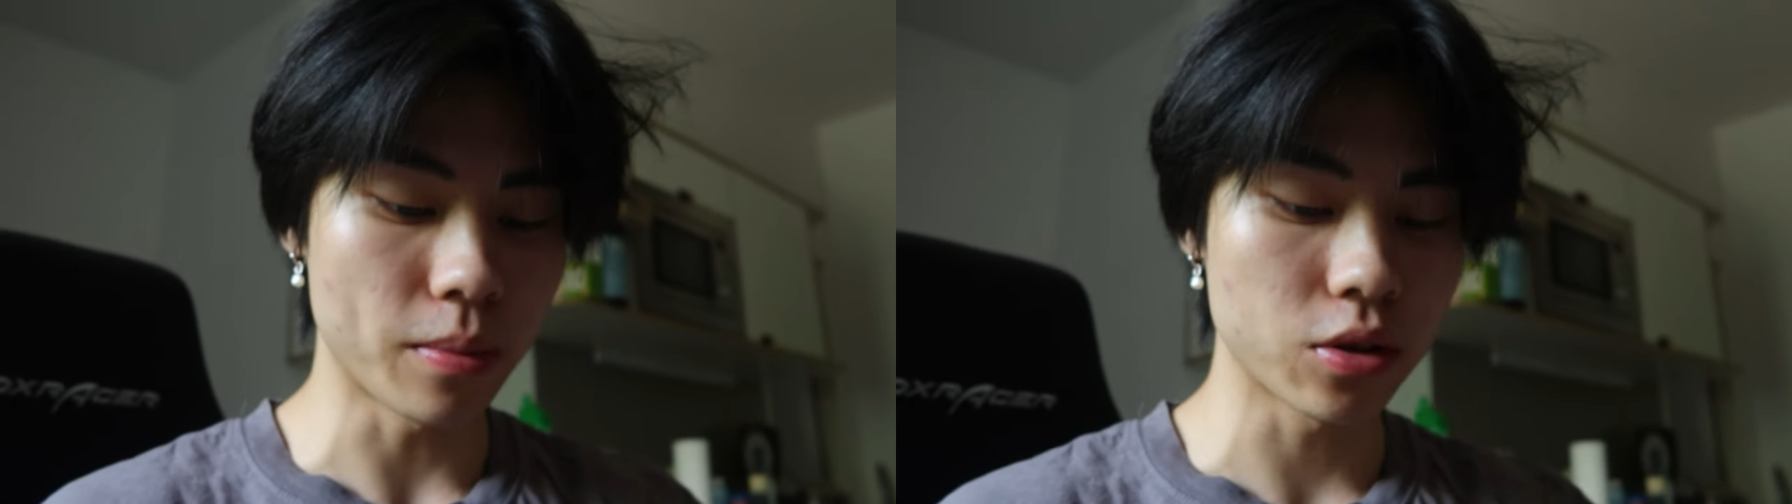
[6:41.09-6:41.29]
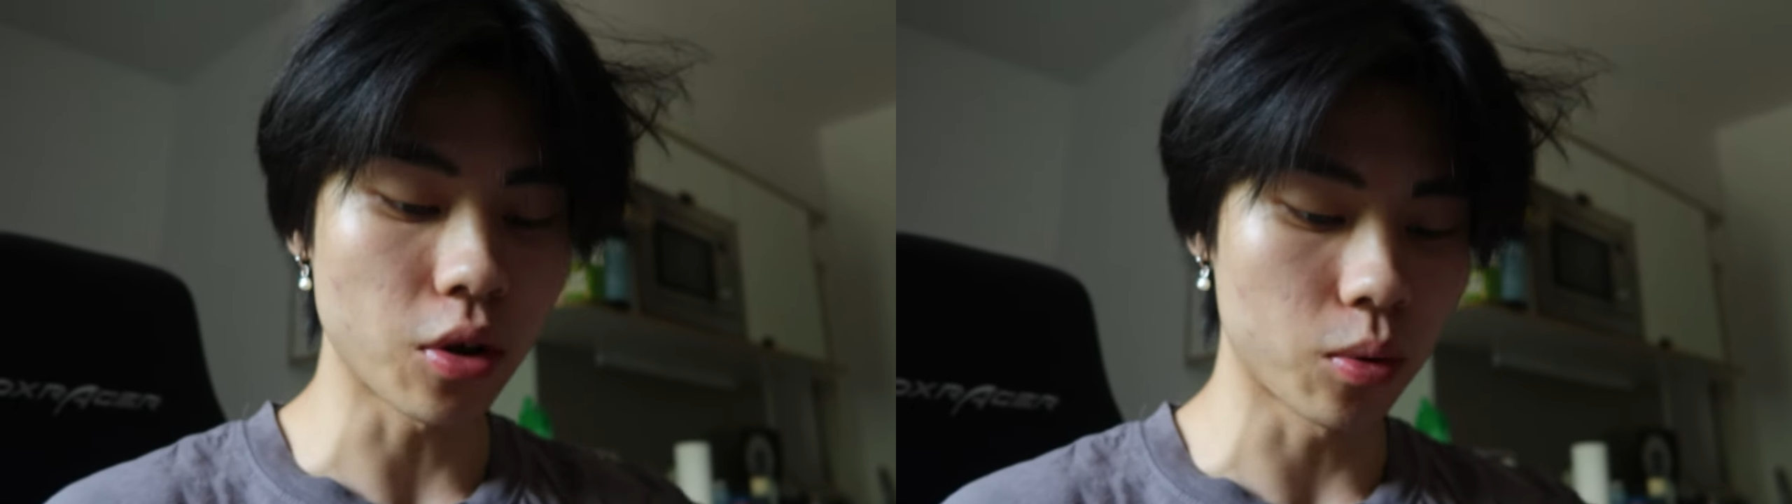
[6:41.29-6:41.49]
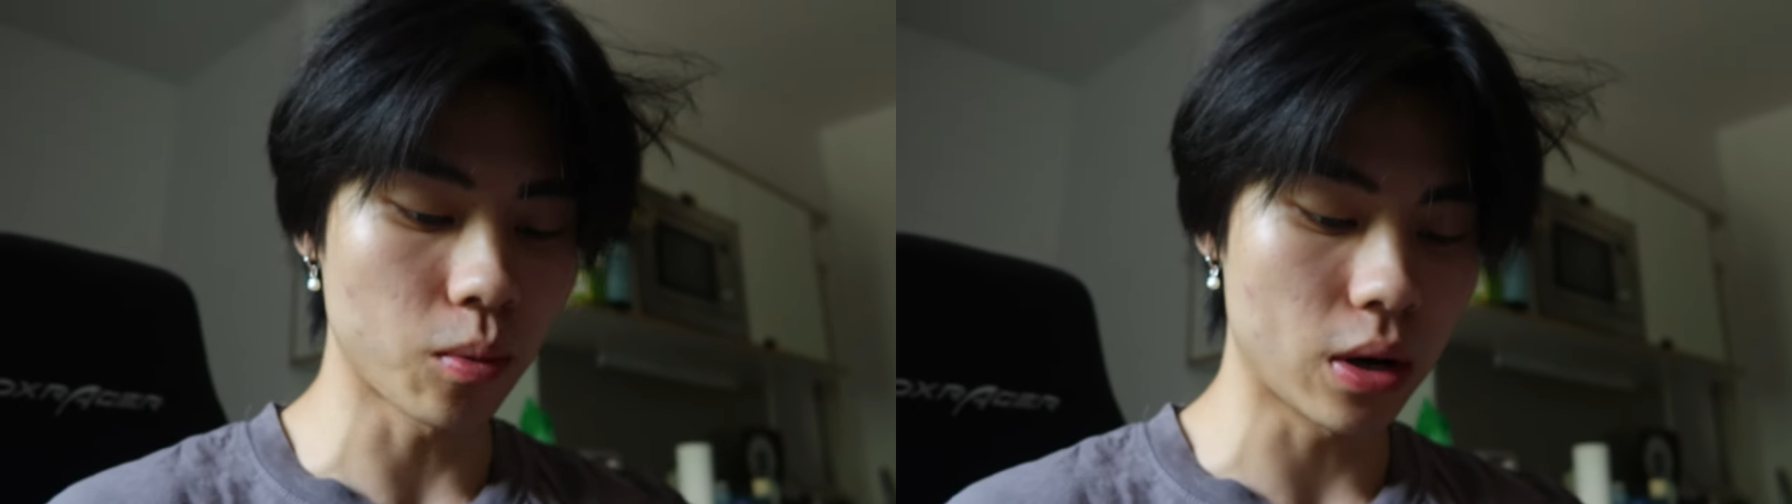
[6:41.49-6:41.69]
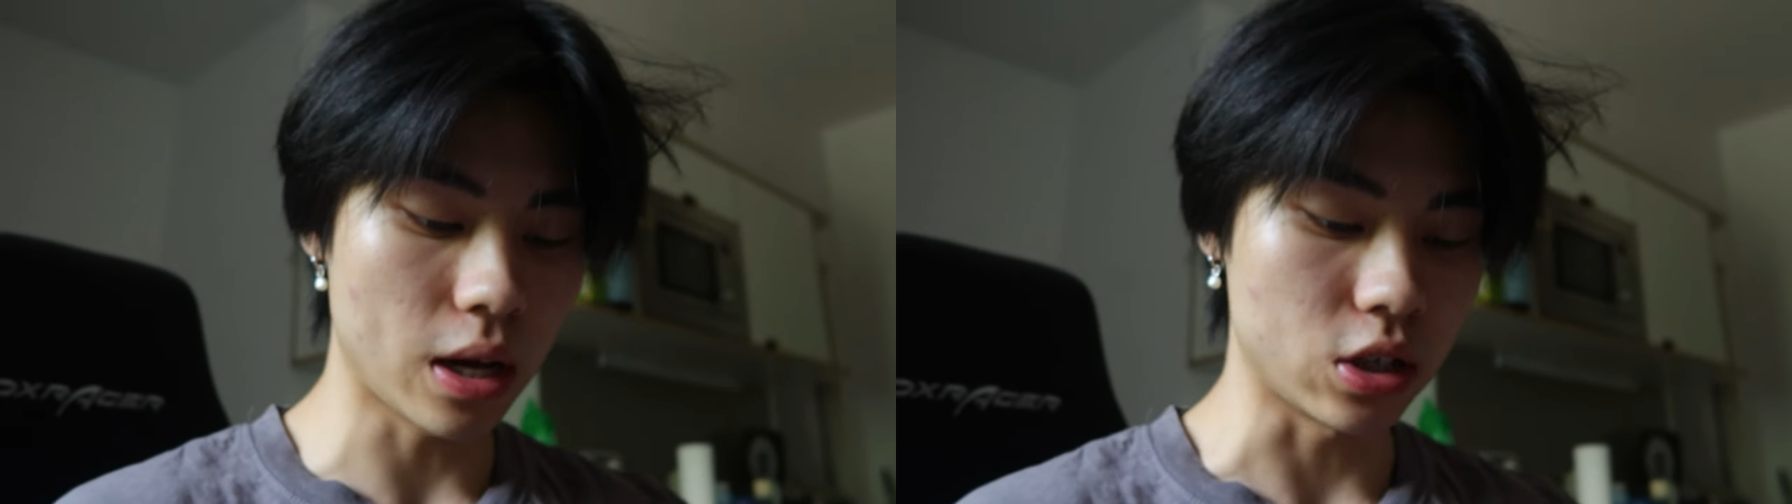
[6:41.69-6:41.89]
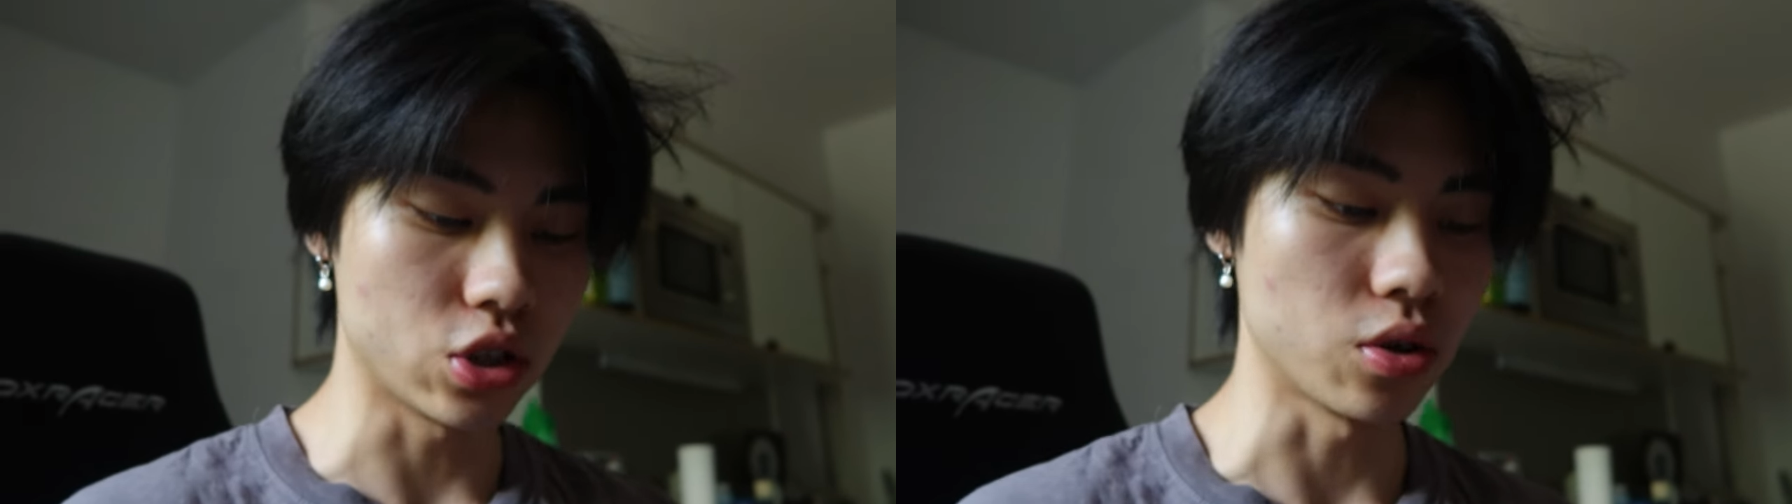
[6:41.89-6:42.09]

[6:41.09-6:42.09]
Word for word: but don't wanna add